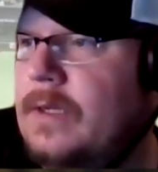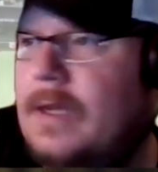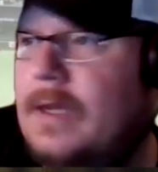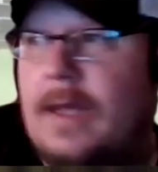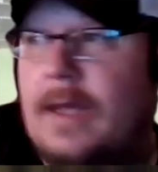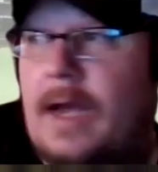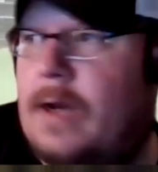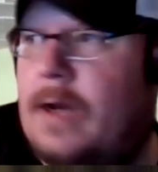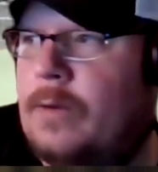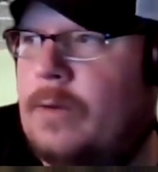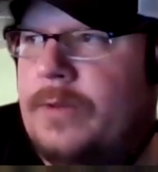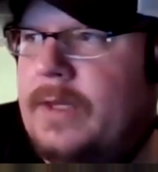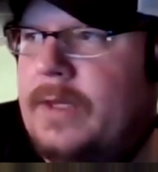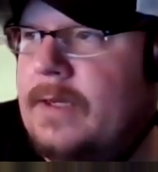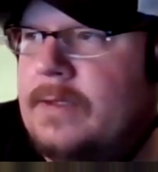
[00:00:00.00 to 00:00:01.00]
I don't
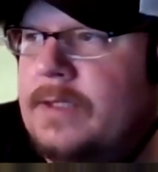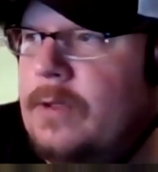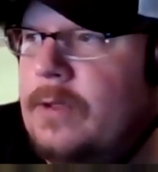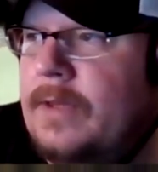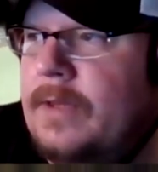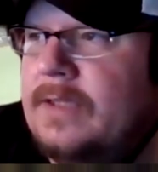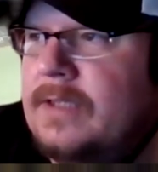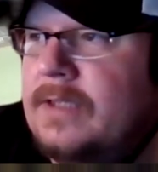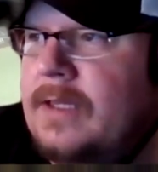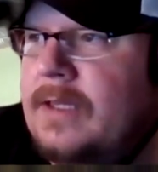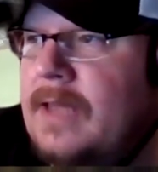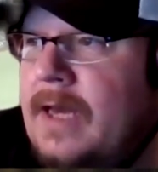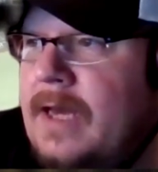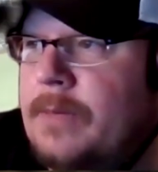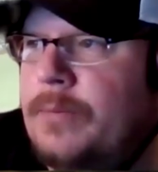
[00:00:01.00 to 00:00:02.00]
think until they see
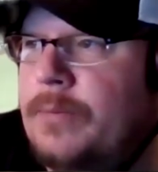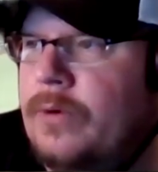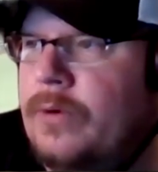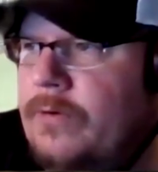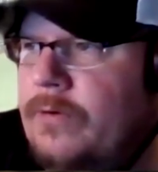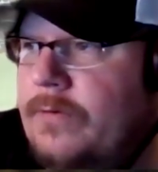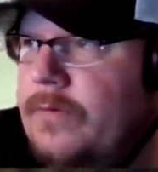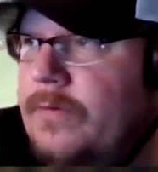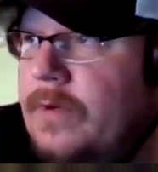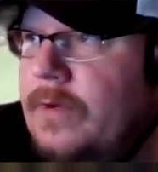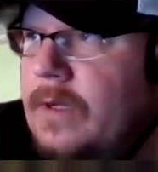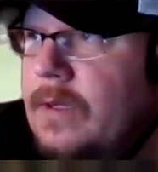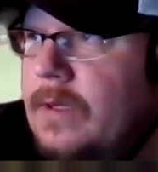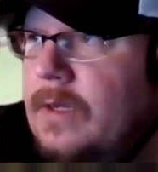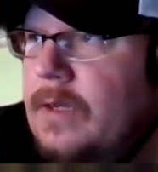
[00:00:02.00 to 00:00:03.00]
that improve,
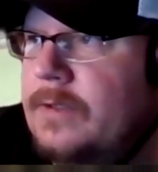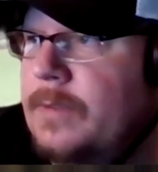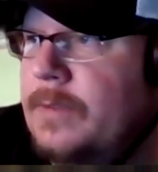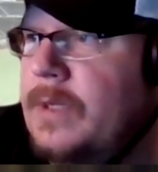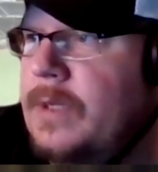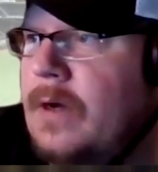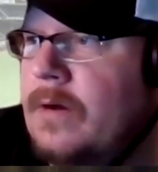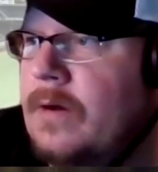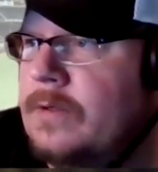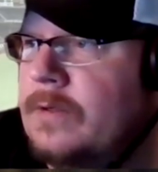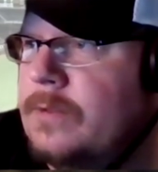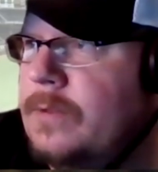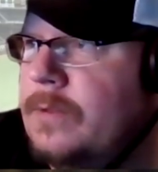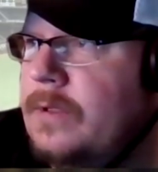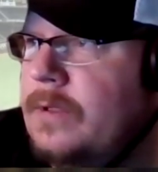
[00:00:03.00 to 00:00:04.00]
to be honest
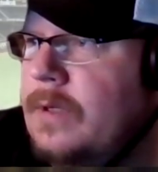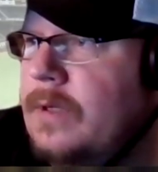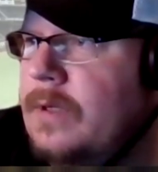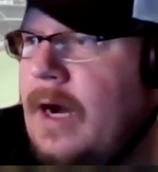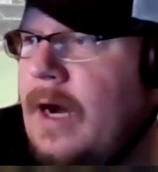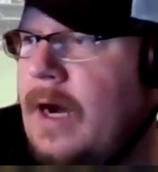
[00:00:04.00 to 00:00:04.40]
with you, I